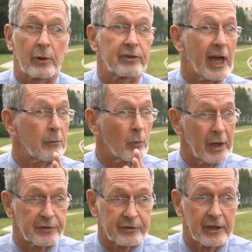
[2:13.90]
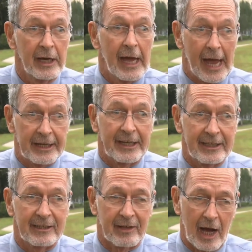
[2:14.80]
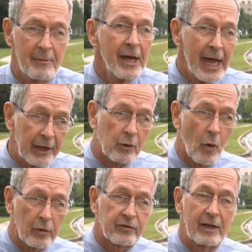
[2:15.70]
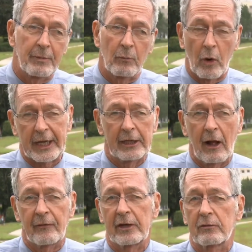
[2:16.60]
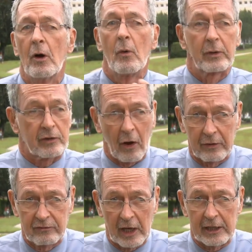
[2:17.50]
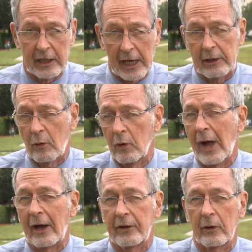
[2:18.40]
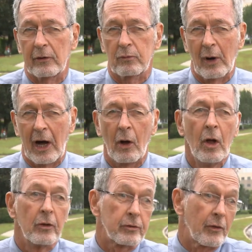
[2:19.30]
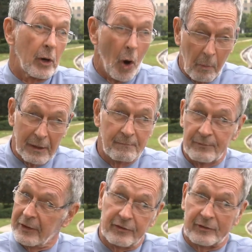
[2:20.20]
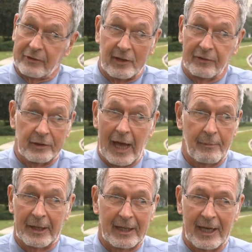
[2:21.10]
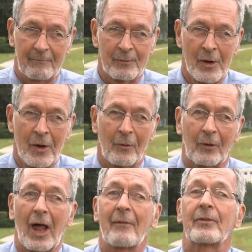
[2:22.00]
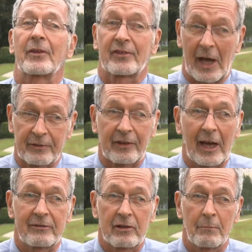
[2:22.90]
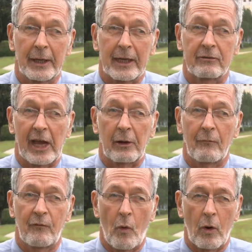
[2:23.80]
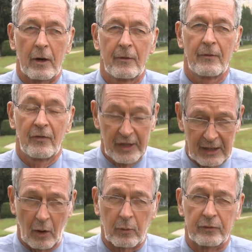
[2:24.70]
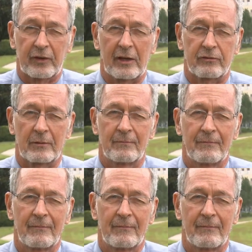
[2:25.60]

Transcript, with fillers: was at risk at any time. And of course, they've been working on this. We saw a JEA crew out here as well, so they're hoping this doesn't happen again. For Live on the South Side, Jim Pickett, Channel 4, local station.